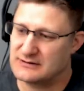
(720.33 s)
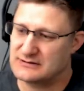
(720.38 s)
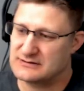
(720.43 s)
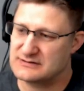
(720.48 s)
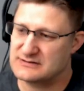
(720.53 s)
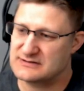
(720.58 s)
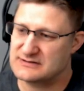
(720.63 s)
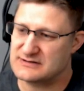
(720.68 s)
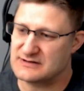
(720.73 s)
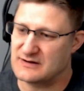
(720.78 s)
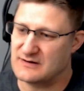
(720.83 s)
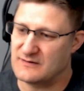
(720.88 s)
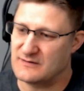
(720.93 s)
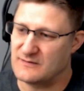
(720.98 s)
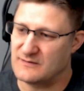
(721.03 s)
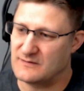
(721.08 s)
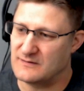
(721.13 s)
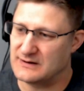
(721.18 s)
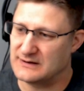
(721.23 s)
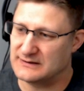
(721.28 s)

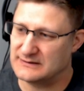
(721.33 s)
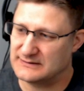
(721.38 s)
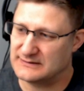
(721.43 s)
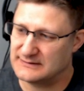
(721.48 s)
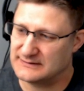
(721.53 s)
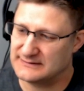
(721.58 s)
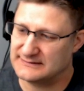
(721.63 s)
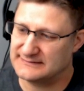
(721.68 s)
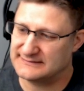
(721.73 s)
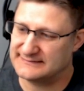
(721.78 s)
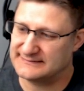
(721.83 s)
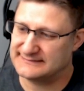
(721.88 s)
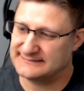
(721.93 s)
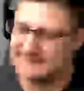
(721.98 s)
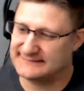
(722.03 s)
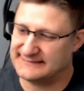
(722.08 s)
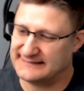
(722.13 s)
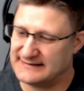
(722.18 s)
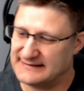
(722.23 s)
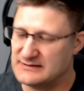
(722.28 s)
So
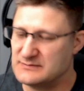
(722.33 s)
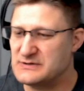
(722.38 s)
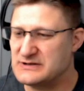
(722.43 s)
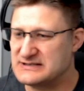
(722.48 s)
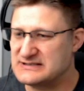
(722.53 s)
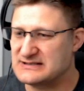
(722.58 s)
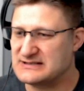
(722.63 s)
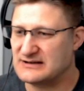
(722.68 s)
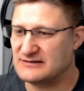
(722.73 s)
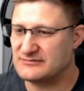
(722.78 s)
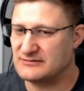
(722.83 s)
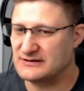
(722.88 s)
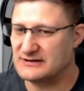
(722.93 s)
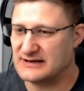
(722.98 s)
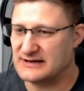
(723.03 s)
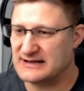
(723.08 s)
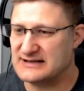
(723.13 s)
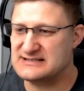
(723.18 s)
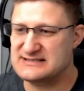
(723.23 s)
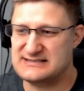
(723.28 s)
it can be a tough one.
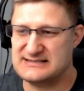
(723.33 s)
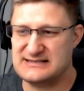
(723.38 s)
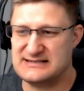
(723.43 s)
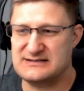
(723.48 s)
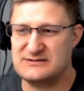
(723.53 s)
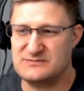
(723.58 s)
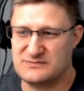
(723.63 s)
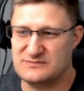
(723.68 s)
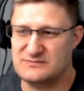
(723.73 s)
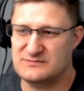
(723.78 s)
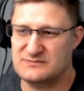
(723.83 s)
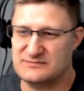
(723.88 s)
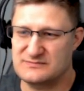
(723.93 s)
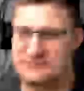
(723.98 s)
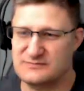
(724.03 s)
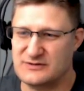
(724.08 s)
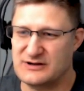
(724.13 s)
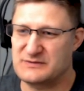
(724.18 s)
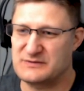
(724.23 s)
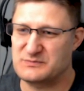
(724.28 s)
I could see
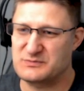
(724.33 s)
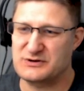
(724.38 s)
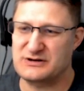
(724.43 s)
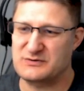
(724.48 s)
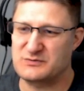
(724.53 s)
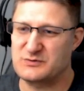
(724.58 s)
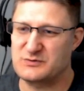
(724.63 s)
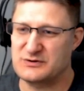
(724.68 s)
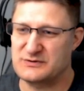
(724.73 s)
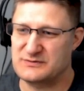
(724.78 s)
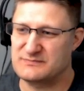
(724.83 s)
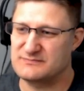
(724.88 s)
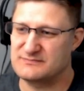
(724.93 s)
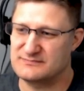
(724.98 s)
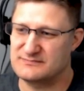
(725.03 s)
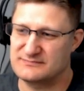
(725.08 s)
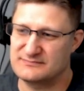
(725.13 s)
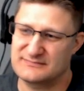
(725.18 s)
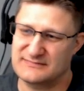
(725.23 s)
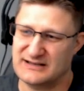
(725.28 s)
why Britain would
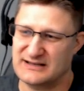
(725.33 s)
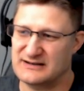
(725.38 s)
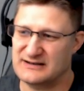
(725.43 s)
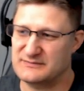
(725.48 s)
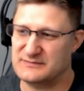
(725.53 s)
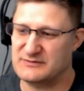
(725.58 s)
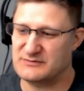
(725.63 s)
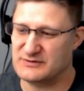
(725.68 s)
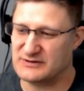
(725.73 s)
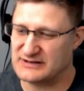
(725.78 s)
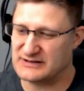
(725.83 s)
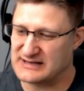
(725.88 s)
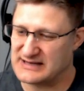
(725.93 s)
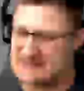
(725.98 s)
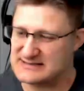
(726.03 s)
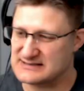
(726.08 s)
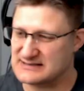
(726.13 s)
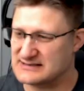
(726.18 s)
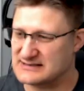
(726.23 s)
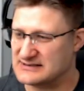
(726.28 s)
kind of be really
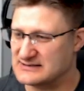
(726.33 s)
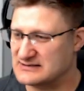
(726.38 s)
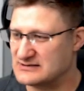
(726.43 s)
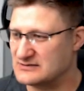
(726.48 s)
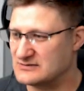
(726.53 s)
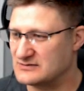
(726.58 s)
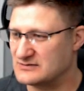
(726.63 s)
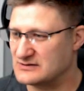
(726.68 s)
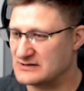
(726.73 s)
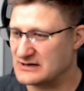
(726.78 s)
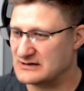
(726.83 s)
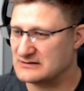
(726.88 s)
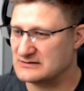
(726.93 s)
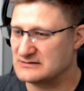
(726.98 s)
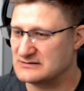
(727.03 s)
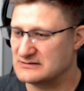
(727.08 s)
hesitant to do that.